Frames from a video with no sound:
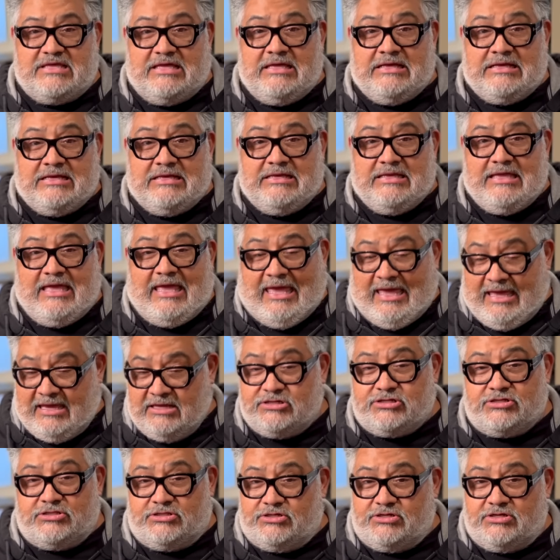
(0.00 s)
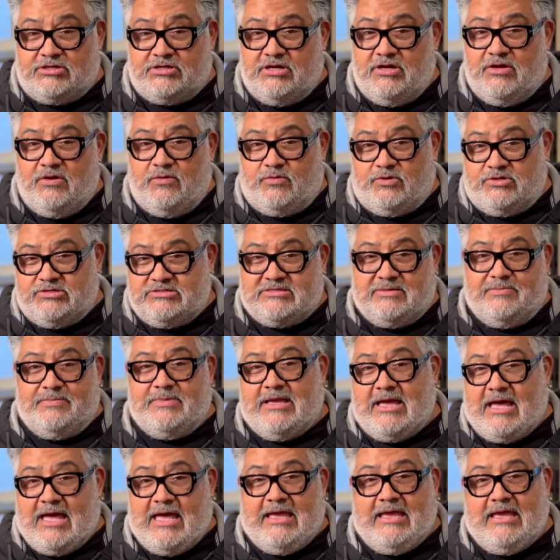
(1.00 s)
a handler where some
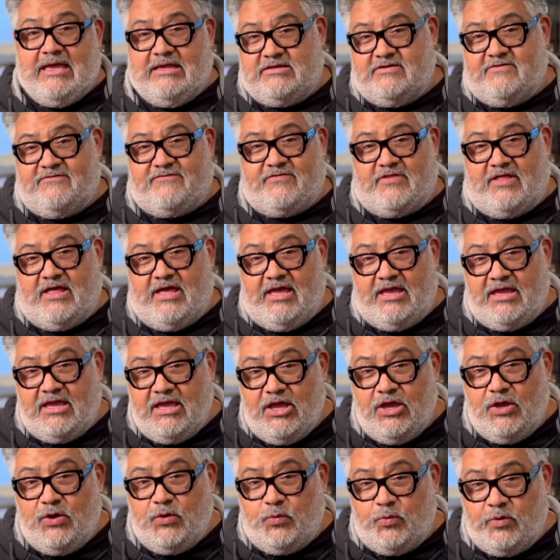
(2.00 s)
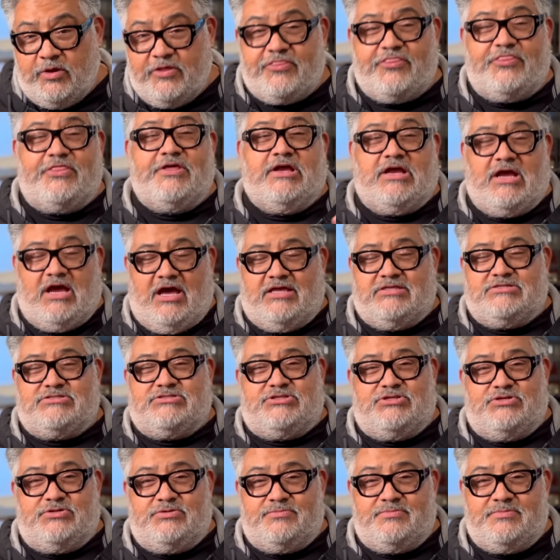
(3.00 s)
guy had to fly with the
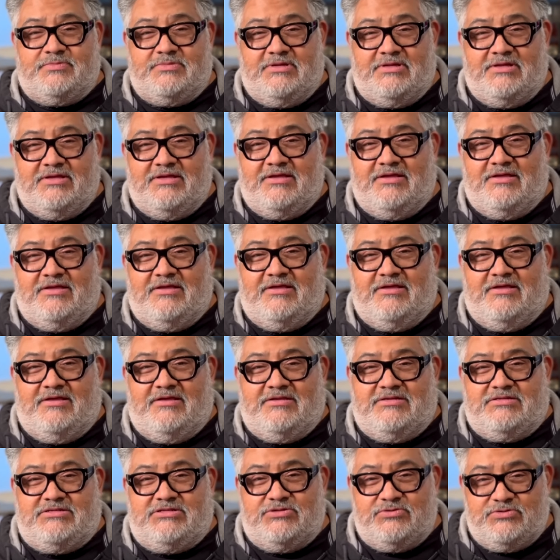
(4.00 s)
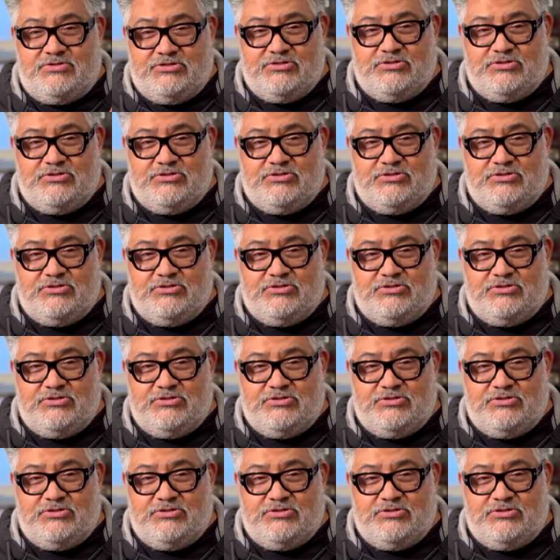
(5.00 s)
costume to New